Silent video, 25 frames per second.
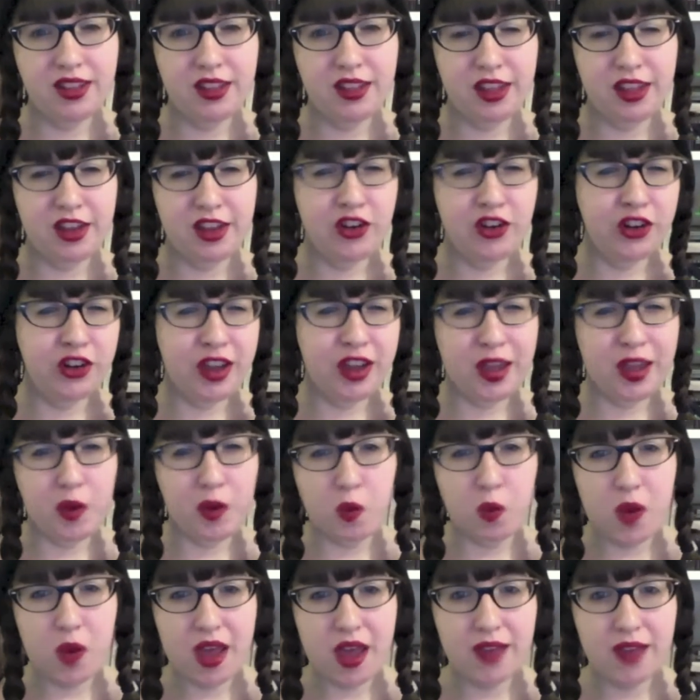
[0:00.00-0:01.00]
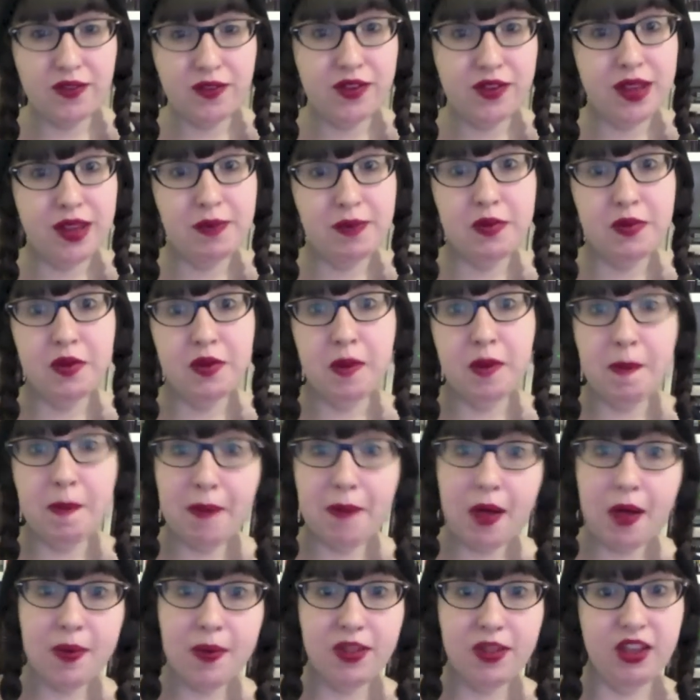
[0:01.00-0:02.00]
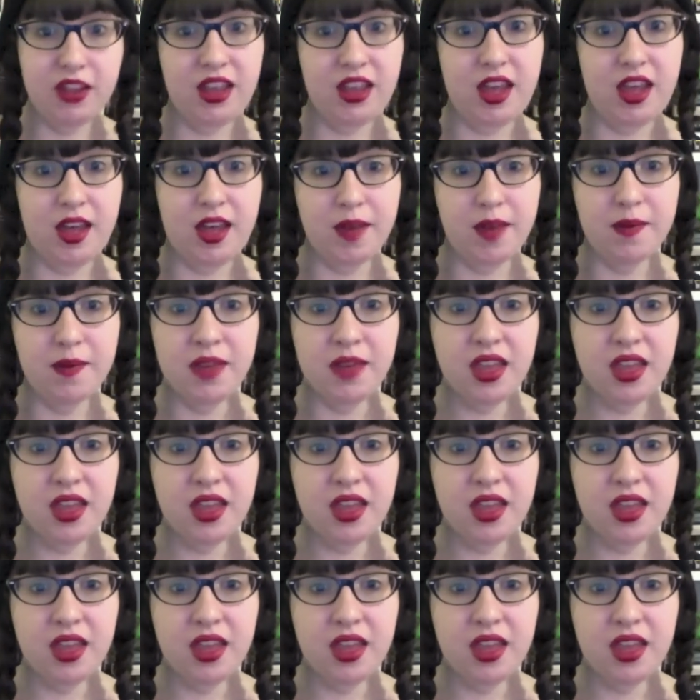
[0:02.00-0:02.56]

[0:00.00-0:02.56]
internet wife named Bubble Yum,